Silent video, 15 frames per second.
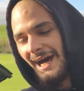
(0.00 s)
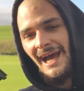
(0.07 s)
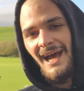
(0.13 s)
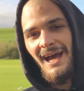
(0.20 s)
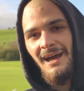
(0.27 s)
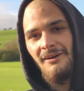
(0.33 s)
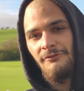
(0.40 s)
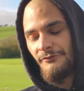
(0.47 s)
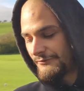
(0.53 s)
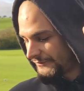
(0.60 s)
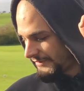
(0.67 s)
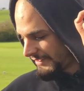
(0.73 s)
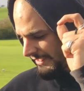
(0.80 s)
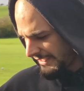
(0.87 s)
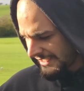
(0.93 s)
I have
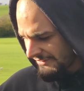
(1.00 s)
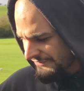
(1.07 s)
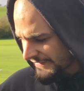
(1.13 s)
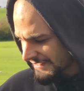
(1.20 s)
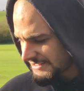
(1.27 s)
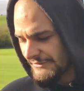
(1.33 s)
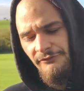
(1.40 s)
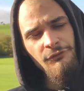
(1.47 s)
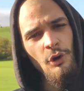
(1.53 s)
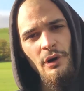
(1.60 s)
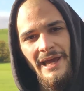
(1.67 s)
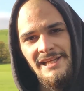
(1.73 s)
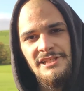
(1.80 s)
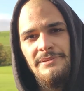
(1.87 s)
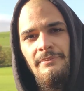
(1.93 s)

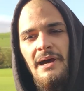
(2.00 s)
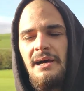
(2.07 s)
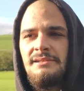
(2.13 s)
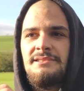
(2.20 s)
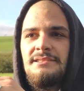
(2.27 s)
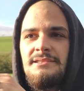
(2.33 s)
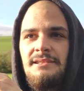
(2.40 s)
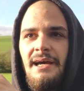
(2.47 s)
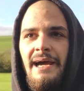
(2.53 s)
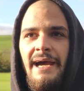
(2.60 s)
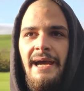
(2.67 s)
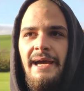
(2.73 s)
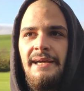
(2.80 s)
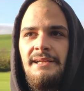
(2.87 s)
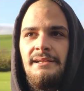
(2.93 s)
E34 engine mounts
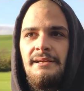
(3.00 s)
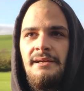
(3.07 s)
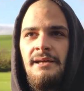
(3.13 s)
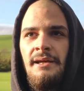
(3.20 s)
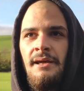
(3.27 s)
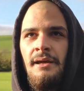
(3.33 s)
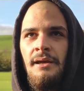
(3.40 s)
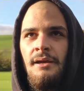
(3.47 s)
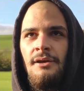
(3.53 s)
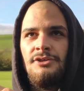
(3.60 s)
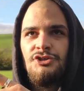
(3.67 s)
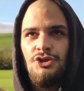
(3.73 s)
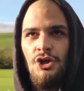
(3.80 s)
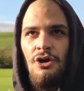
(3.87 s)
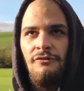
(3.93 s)

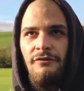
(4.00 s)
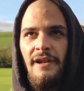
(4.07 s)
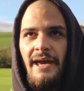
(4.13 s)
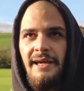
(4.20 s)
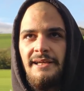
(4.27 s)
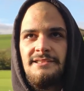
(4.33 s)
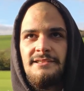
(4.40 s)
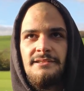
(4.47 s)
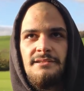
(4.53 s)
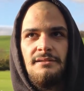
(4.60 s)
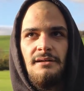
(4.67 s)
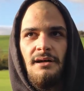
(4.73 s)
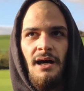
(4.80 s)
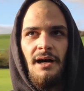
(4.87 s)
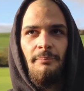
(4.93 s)
and strong flex
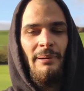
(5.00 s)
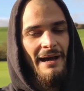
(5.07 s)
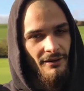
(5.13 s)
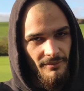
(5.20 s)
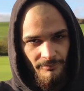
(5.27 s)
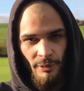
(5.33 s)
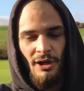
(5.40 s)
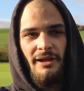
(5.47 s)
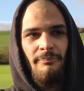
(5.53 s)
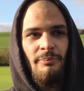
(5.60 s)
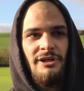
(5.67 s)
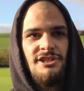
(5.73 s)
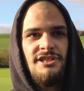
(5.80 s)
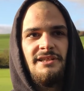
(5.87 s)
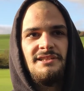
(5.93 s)
poly
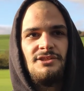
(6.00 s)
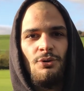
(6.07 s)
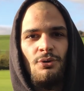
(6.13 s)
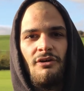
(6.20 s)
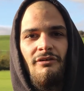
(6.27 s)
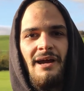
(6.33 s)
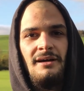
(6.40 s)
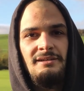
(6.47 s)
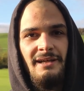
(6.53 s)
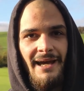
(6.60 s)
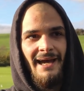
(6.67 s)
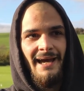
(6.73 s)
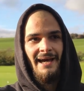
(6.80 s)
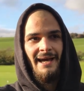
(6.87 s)
bushes all around,